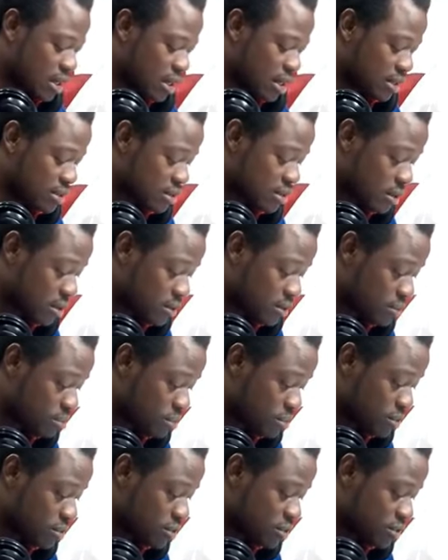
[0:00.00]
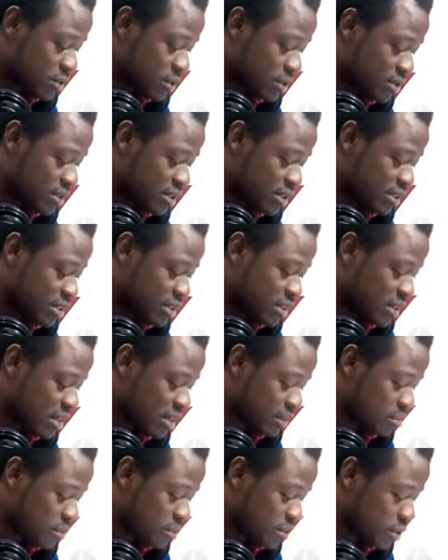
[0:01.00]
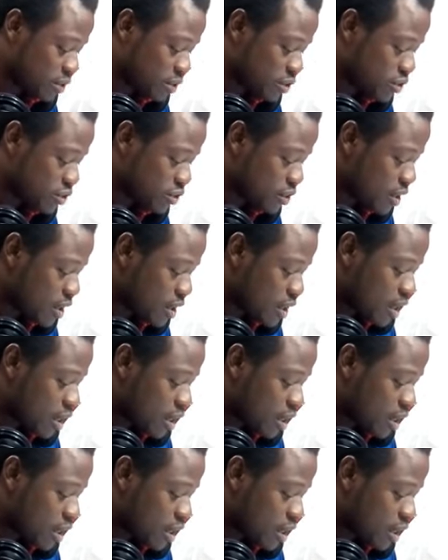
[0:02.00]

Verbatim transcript: That's Cosmos uh, sending that message.